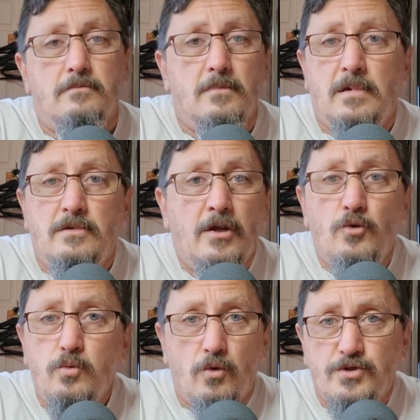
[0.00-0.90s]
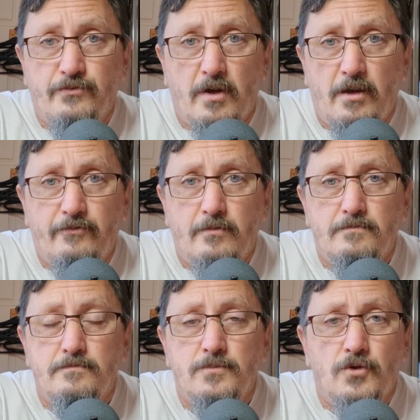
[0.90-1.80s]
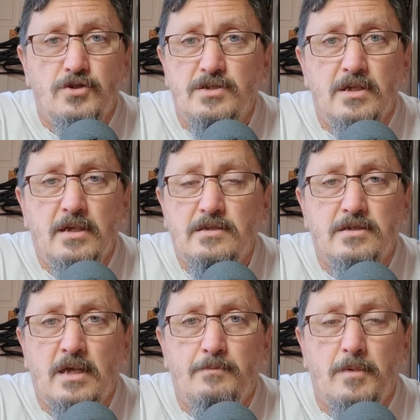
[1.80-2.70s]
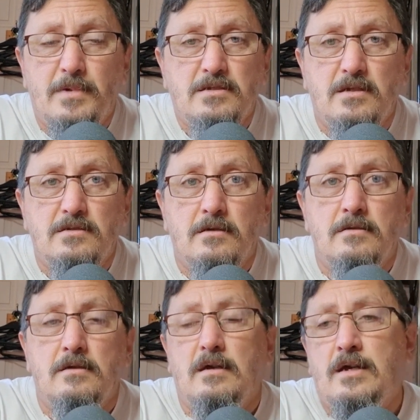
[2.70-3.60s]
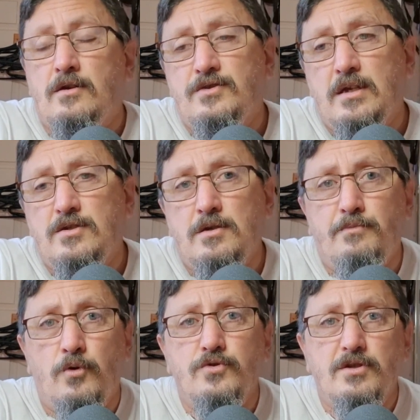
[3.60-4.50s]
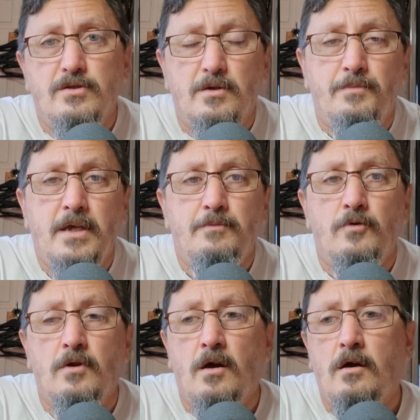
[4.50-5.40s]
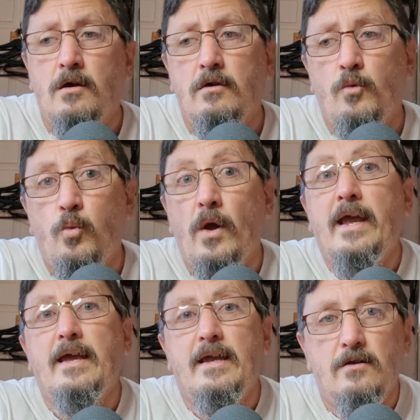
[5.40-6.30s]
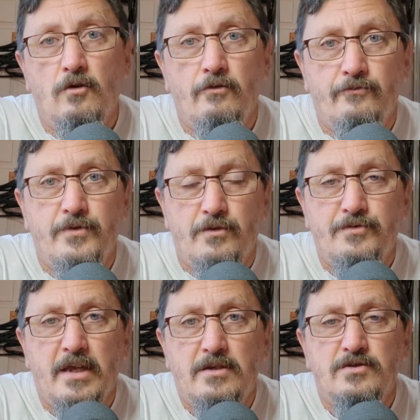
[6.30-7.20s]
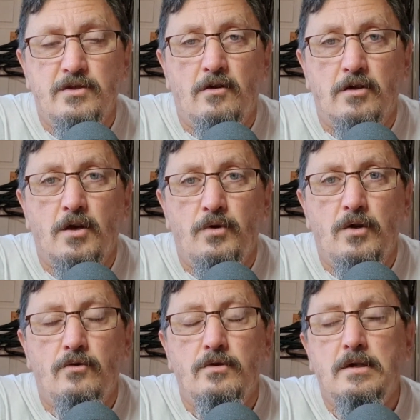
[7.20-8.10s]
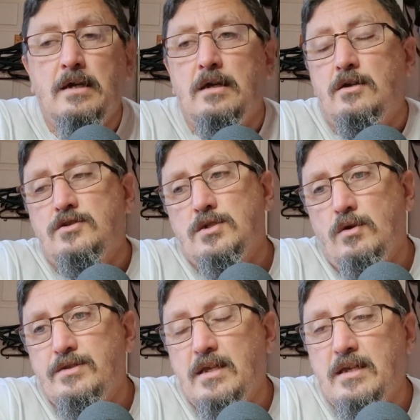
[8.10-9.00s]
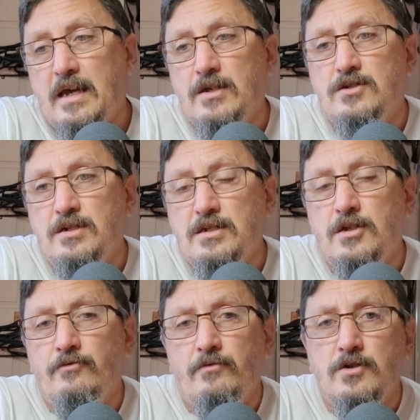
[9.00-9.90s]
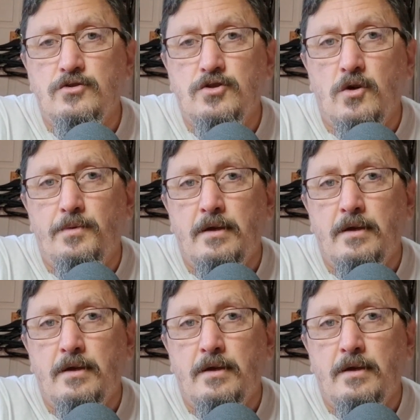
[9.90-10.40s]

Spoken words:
in all walks of life, not just in the entertainment business. And I think it's important that people are aware of the things that are going on. So I think it actually did a very good job.